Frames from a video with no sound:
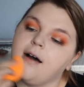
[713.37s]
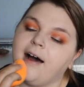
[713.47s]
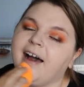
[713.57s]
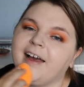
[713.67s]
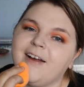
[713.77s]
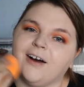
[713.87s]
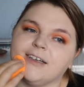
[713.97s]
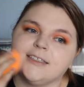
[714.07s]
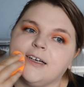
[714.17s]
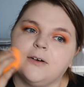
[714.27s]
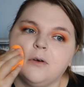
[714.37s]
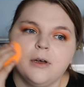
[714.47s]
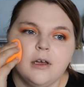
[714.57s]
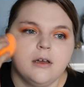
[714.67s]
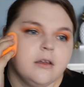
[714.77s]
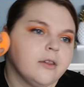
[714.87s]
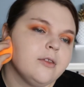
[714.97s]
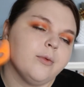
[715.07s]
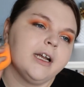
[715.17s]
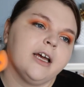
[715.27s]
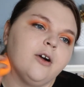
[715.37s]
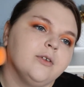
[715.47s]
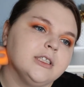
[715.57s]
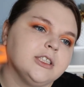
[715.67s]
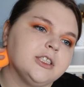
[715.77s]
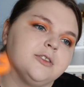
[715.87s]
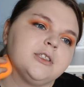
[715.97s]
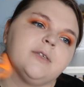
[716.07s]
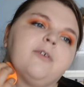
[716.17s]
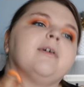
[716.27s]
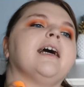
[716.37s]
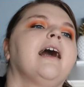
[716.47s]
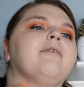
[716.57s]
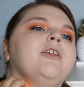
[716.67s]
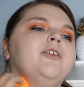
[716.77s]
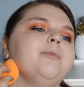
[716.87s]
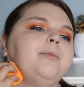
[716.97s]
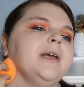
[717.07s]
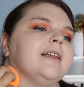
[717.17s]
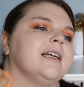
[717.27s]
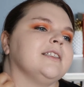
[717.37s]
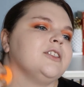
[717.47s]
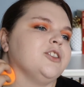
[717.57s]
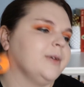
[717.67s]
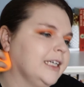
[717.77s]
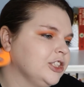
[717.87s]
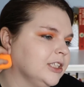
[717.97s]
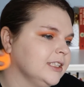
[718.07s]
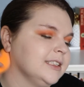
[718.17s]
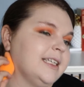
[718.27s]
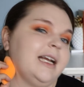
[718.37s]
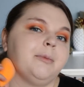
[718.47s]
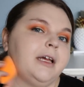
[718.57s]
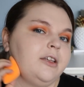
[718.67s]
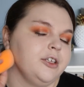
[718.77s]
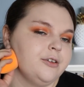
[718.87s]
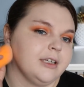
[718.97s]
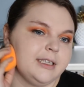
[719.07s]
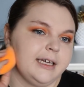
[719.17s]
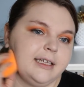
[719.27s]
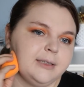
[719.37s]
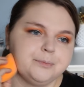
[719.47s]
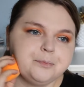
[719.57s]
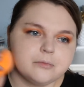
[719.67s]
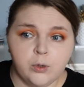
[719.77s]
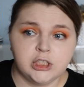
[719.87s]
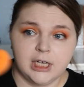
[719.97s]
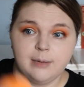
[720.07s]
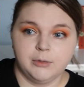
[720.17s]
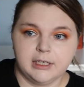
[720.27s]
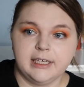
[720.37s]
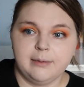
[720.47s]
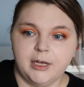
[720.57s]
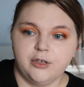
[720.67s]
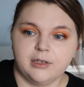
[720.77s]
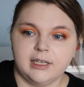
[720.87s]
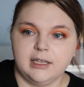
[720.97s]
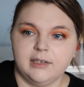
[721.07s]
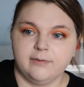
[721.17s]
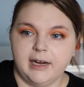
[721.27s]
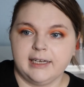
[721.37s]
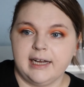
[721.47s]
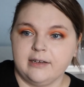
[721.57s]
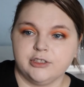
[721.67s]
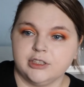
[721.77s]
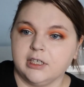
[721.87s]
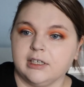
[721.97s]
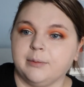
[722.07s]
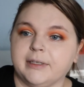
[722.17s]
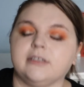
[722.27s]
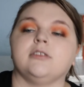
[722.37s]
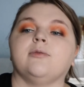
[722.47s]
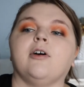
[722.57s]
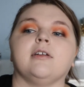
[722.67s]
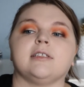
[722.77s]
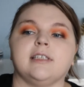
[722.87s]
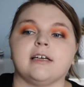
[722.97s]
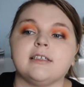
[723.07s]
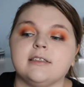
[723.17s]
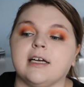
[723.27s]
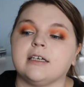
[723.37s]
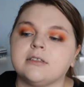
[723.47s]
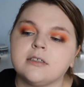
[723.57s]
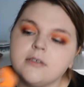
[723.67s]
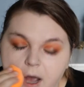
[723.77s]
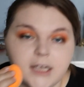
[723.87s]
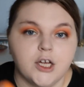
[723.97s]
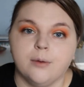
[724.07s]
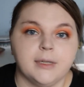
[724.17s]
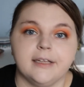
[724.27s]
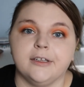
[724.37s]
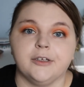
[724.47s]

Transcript: I also, the one I always use for when I have to be in that situation is that I play the ukulele. Which, I'm looking at my ukulele right now. It's just hung up against the wall. It's collecting dust. I don't play the